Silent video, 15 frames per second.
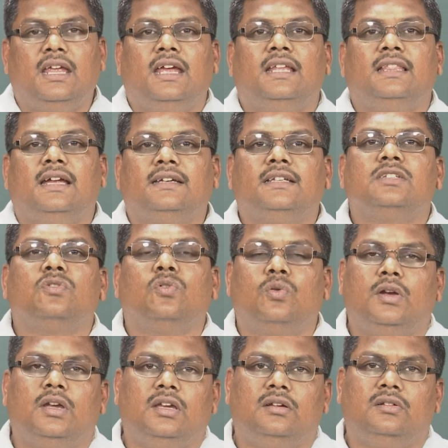and that is
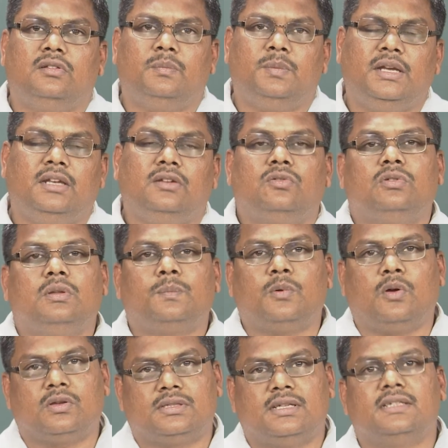coded into the brain through the
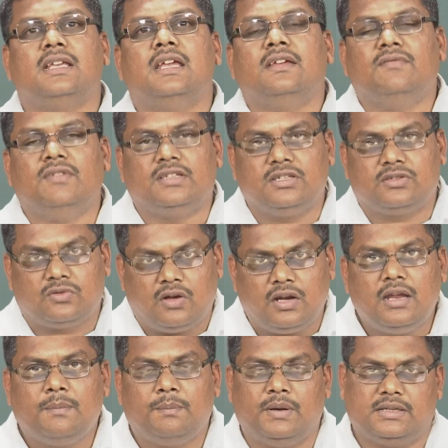process which is called
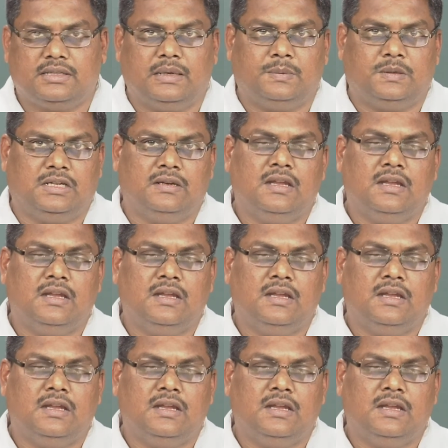perception.